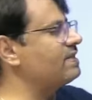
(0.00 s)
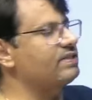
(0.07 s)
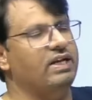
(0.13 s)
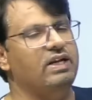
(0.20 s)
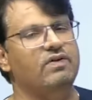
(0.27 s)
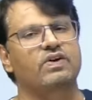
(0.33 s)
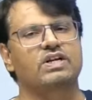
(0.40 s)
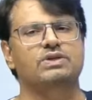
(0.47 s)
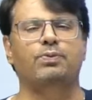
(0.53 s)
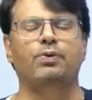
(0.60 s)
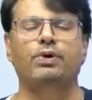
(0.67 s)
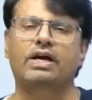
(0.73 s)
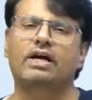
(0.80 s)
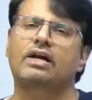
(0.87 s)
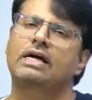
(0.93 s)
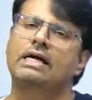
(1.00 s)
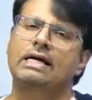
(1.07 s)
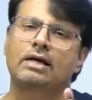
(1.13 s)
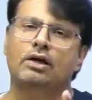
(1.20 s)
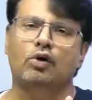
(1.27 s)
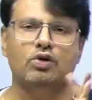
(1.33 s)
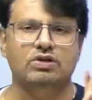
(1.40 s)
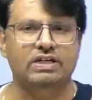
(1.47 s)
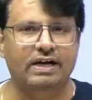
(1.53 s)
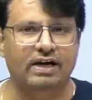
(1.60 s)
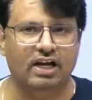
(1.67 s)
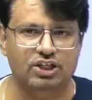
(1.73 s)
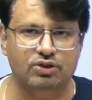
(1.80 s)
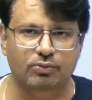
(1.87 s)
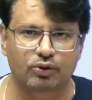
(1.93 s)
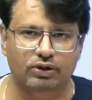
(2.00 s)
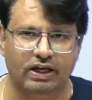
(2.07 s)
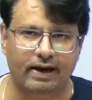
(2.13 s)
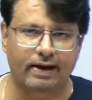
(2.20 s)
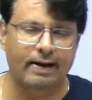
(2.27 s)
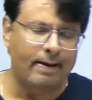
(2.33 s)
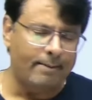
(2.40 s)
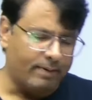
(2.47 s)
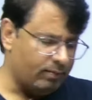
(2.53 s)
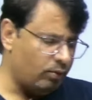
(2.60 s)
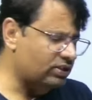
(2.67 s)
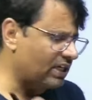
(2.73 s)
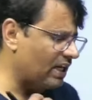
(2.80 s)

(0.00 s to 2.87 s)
s. That results in the inverse Fourier